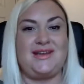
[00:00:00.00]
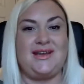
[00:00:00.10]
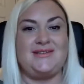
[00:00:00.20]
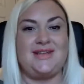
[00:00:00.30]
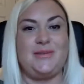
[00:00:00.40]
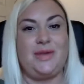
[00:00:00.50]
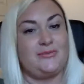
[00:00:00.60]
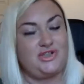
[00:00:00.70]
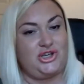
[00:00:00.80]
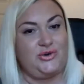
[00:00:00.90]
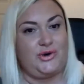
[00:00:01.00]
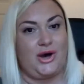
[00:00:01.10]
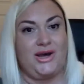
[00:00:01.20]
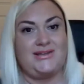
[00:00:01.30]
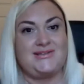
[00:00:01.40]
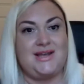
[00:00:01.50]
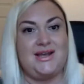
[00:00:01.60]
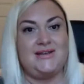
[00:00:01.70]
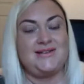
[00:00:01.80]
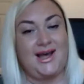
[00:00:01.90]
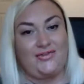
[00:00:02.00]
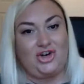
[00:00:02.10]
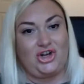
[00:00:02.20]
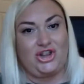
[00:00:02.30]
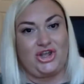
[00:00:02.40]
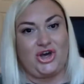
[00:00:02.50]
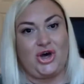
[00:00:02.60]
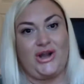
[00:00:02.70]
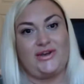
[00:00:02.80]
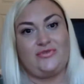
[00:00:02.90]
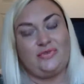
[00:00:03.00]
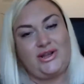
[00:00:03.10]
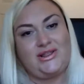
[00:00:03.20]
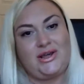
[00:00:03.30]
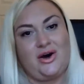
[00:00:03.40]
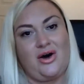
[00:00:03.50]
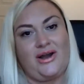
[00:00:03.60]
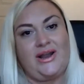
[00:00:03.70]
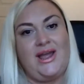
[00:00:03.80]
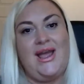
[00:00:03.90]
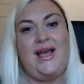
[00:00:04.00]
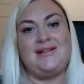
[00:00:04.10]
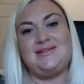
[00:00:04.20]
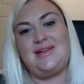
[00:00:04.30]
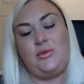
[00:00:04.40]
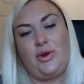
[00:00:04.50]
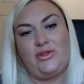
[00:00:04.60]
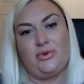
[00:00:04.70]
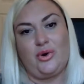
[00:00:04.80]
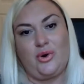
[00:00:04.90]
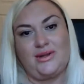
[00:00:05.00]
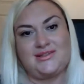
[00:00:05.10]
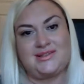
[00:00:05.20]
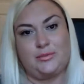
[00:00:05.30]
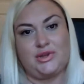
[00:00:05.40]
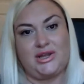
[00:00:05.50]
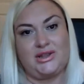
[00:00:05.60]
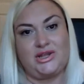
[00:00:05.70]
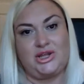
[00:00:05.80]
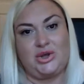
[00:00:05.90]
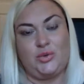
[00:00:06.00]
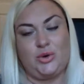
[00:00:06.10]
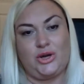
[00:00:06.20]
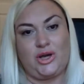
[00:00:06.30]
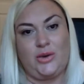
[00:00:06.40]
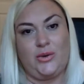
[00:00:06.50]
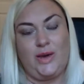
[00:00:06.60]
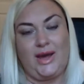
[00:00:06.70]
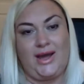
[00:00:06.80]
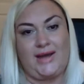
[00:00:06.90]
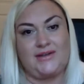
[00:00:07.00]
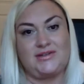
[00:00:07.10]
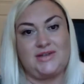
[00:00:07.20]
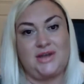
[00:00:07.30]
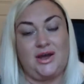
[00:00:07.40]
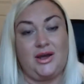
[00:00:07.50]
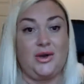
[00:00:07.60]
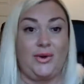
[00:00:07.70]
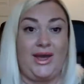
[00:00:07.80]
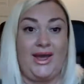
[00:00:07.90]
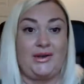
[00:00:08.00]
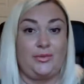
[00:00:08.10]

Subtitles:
It's going to be up to you guys to have a look at the guide, read the guide, and see whether or not it's something that you want to go and go ahead.